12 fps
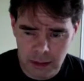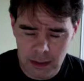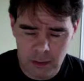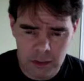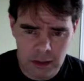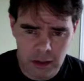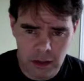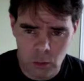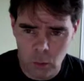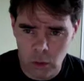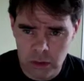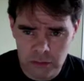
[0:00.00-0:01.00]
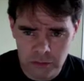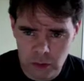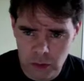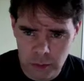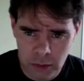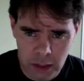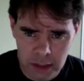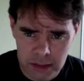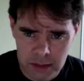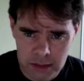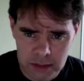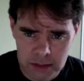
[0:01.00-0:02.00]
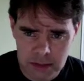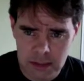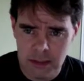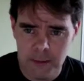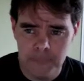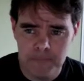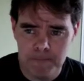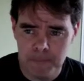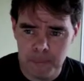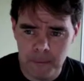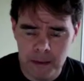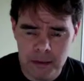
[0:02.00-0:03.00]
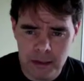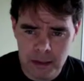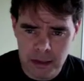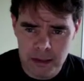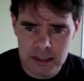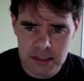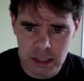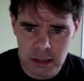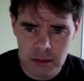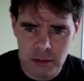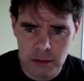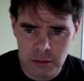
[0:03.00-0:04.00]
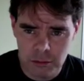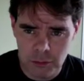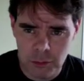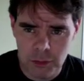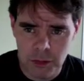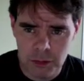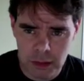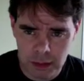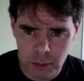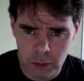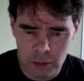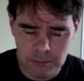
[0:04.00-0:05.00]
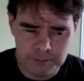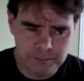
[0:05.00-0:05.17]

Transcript: I don't care how wonderful your product is, you need to sell it through your label.